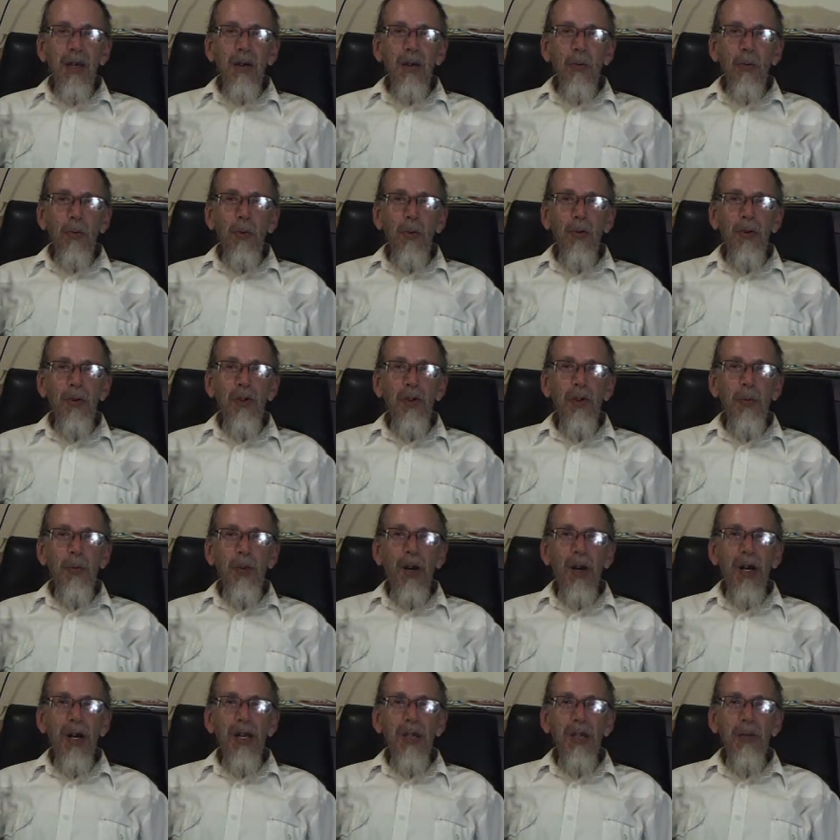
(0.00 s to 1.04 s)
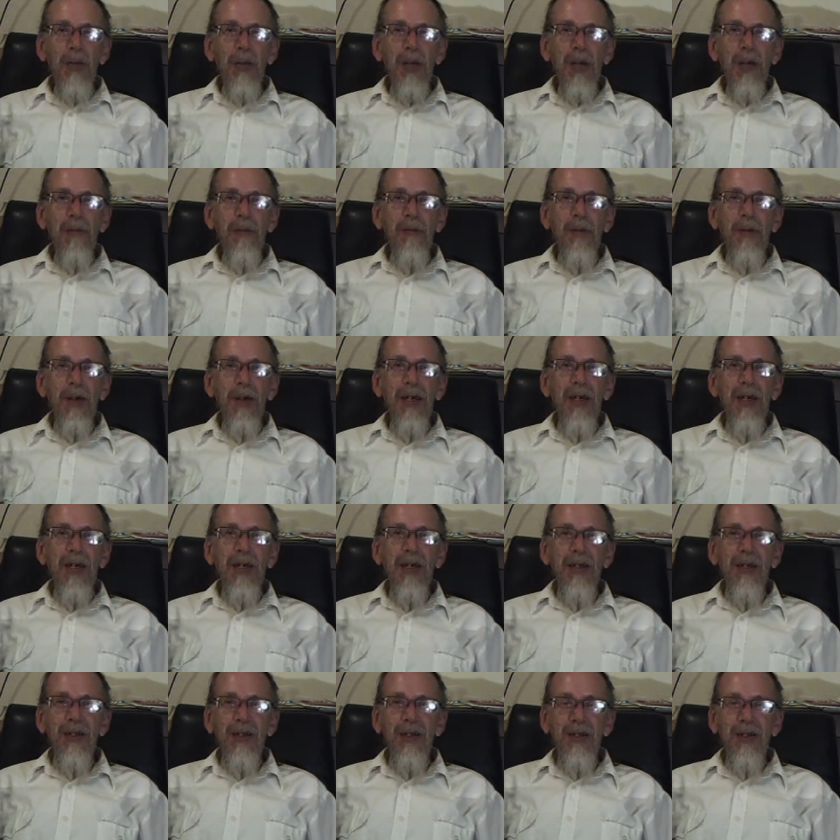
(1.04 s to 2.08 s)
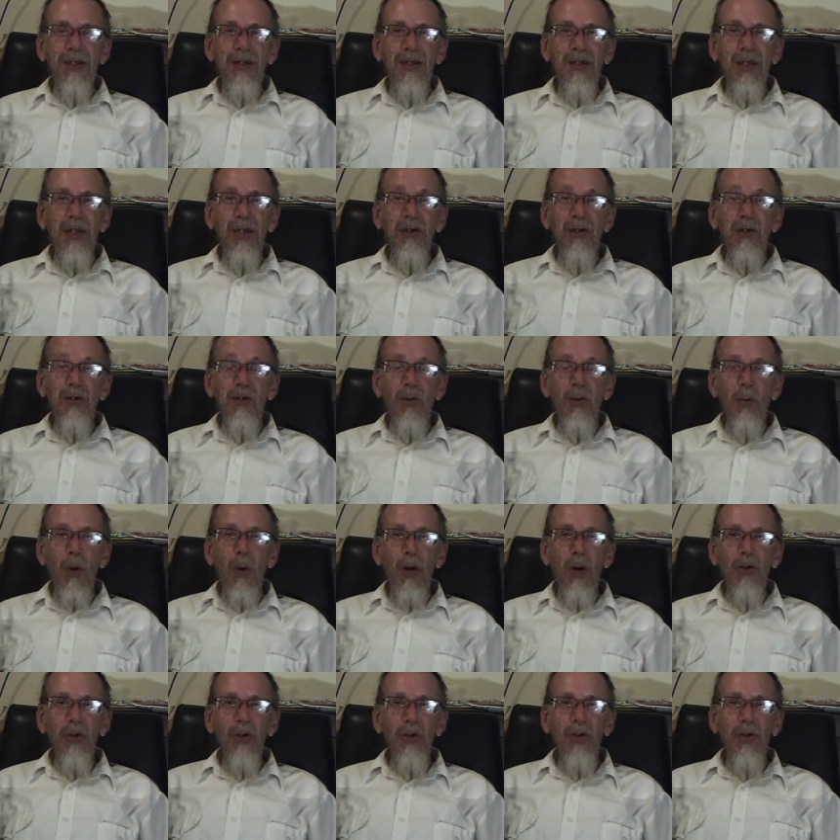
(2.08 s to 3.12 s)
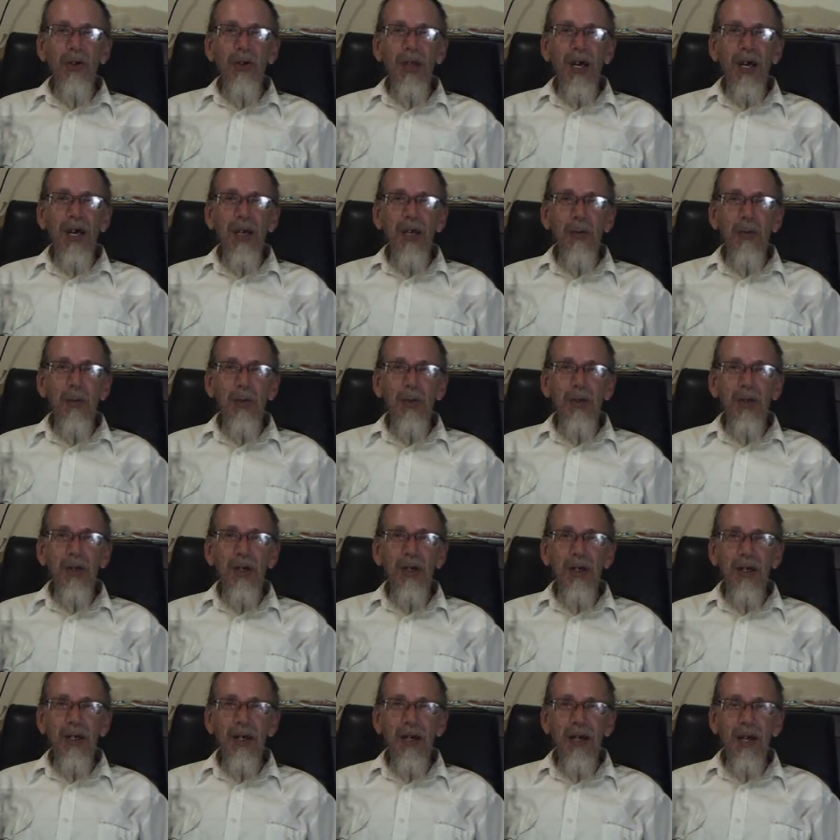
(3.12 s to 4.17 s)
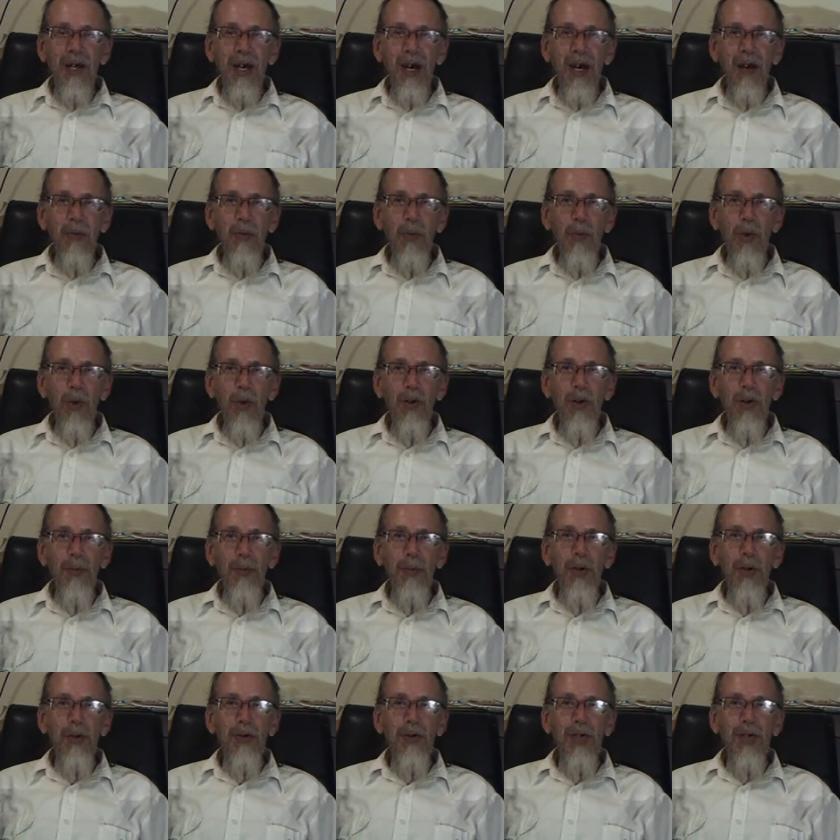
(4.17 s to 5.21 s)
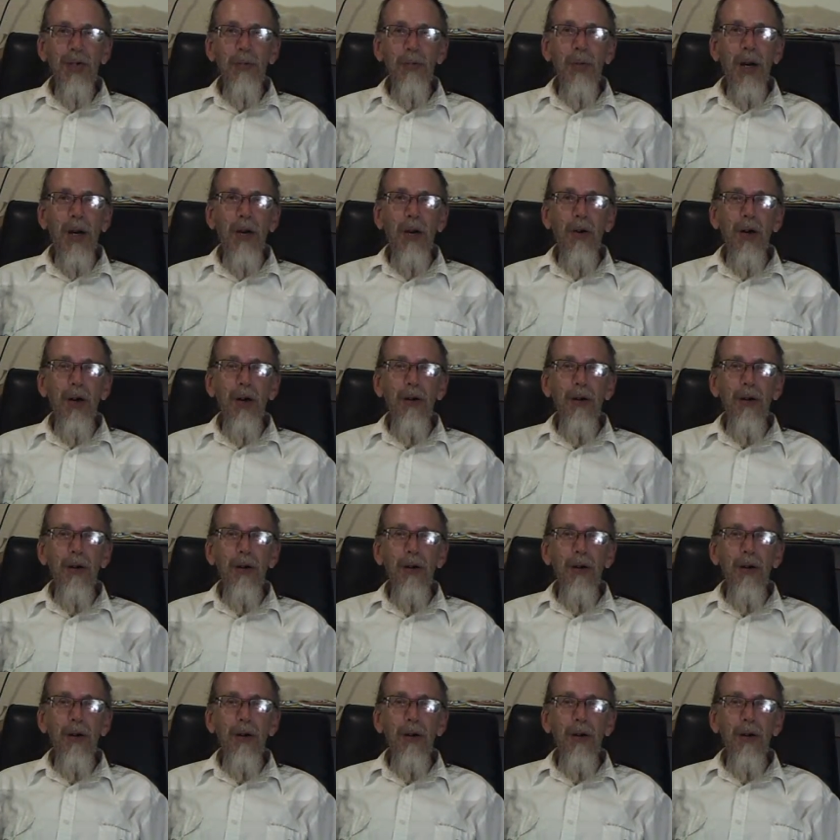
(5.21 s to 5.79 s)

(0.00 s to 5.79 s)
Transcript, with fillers: Wouldn't surprise me if a digital watch today would have more computing power.